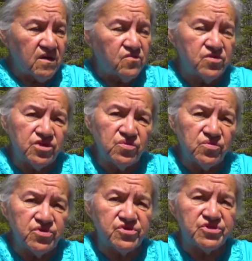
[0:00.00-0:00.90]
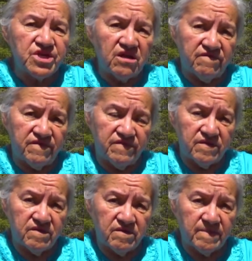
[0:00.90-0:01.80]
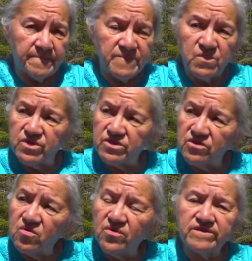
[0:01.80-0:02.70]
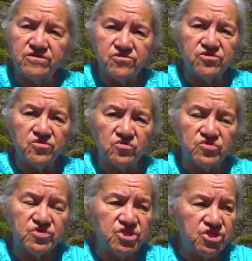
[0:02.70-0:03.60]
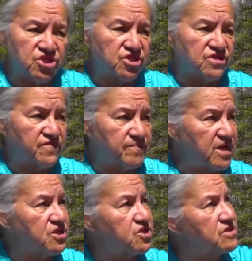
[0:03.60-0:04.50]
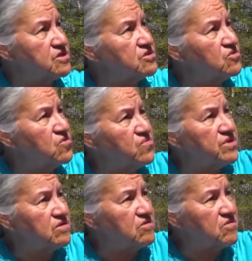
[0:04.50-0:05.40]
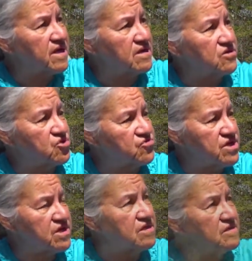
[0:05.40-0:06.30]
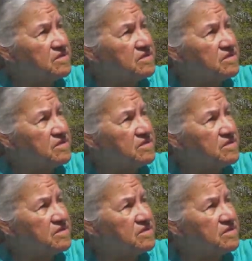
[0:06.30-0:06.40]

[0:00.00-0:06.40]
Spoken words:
renew yourself, when you go and learn those teachings of patience, you know, when you look at a tree,